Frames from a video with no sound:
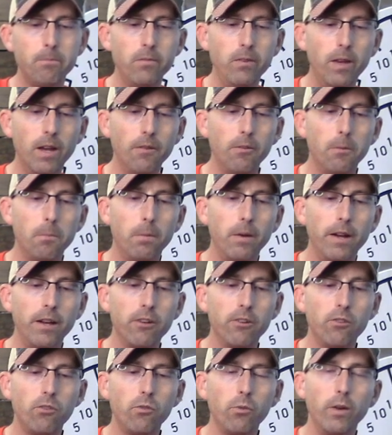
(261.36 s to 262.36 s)
You have the
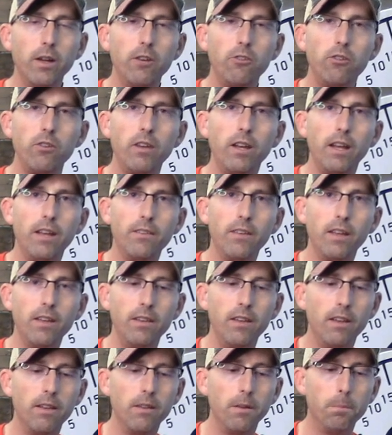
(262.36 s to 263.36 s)
breaker switch and
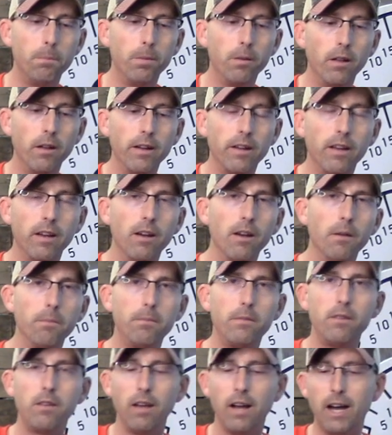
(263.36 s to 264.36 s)
then the plug
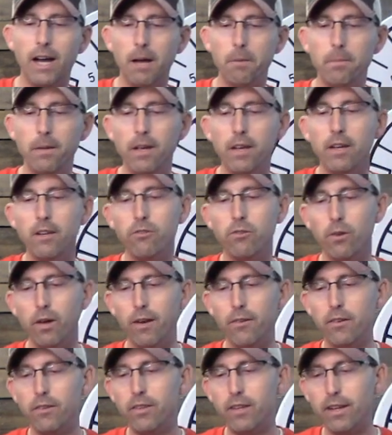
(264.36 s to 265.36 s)
up top. So
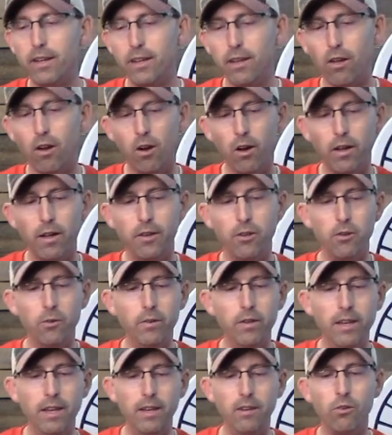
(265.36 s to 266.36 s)
everything uh, you
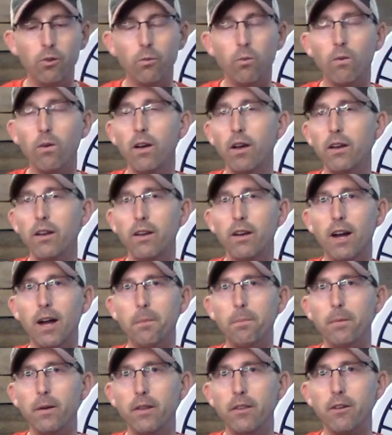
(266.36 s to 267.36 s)
need to run and
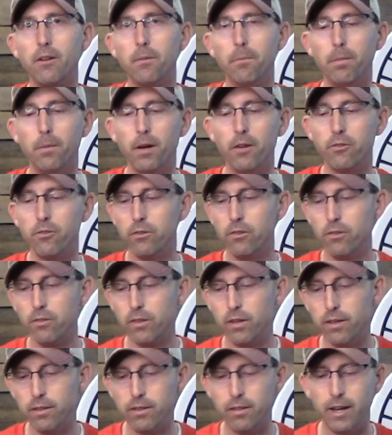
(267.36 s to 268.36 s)
operate the compressor is
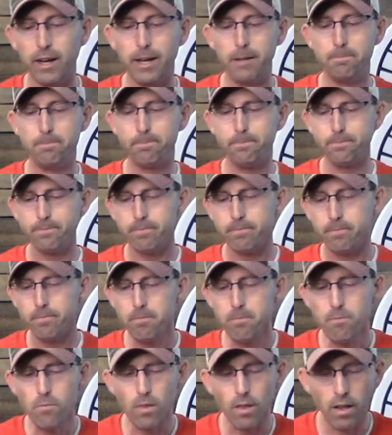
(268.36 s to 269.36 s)
on top.
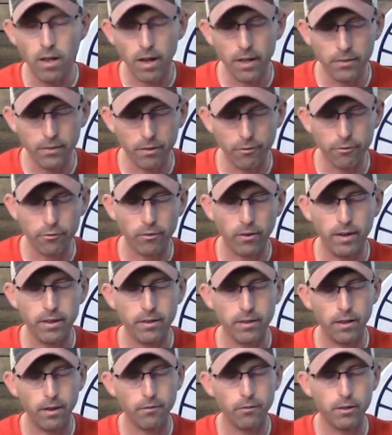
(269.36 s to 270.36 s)
On the
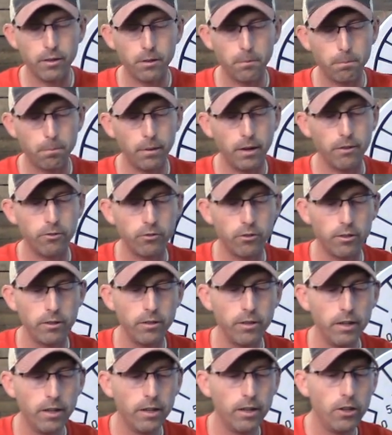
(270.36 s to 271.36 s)
front of the
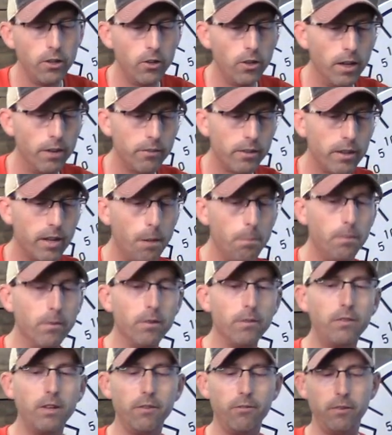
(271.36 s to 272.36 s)
compressor, you have a couple
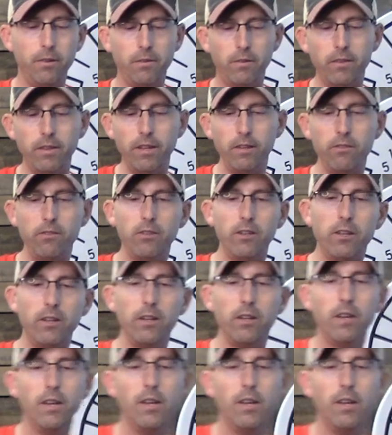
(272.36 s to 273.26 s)
of different things here.